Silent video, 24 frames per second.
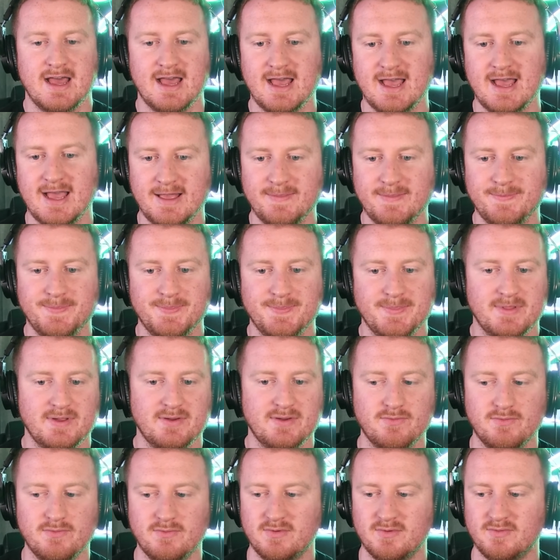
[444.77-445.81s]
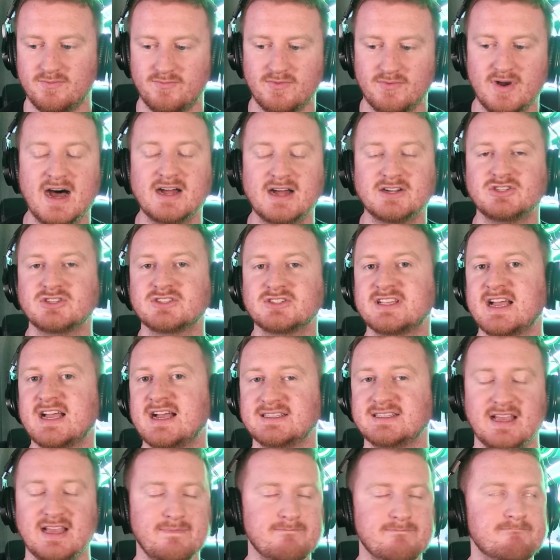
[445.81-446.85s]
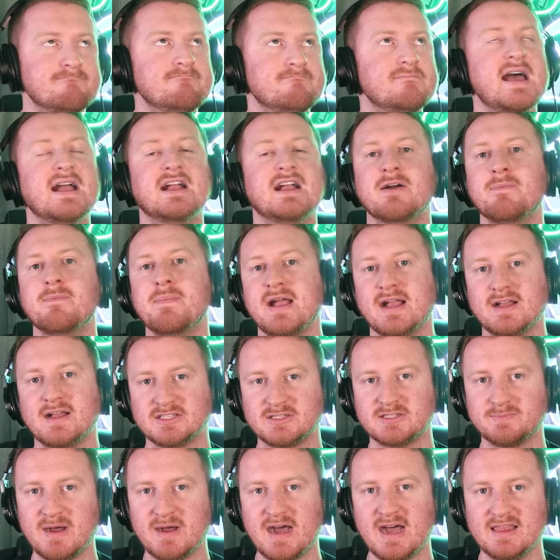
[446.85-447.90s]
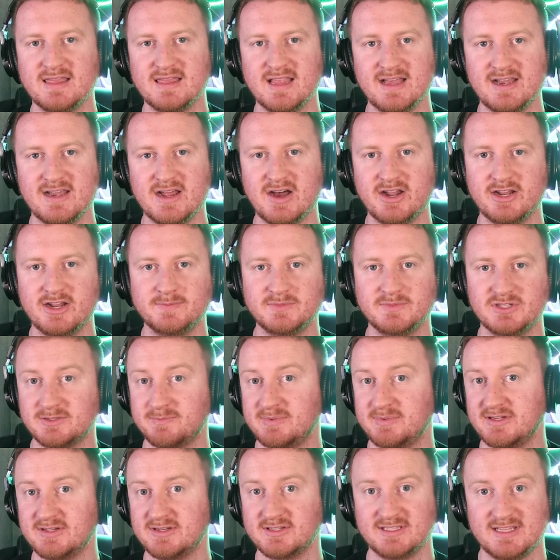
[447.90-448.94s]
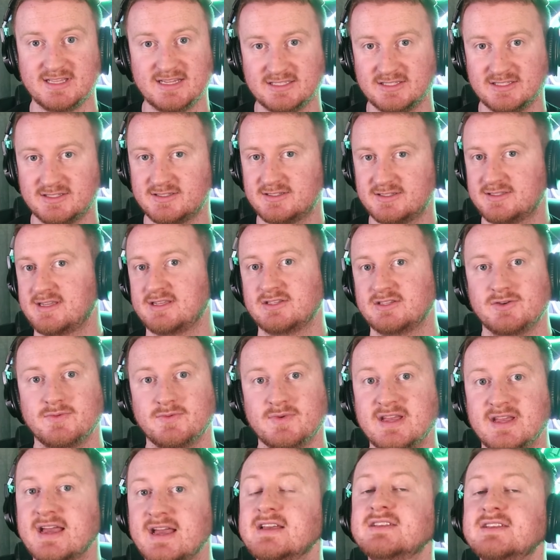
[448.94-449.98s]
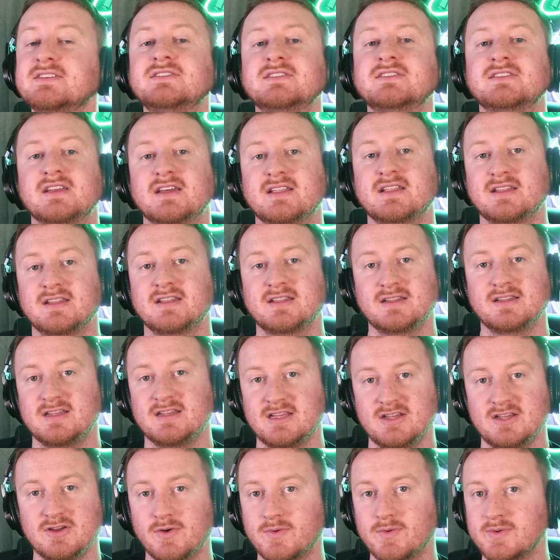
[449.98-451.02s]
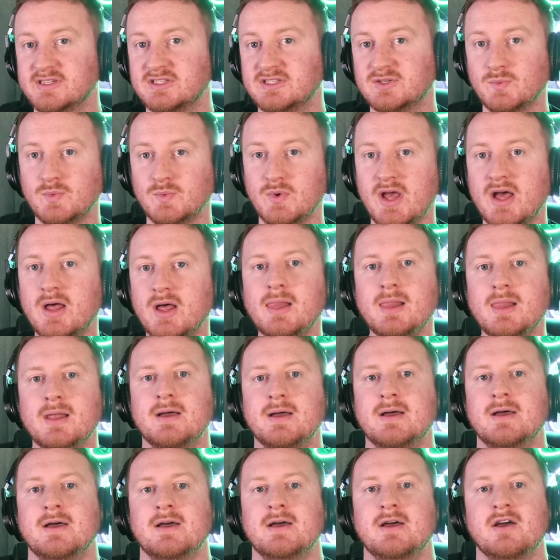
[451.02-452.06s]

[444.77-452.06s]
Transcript: And Rodgers has a mega, mega spotlight on him just because that's who he is and he always will.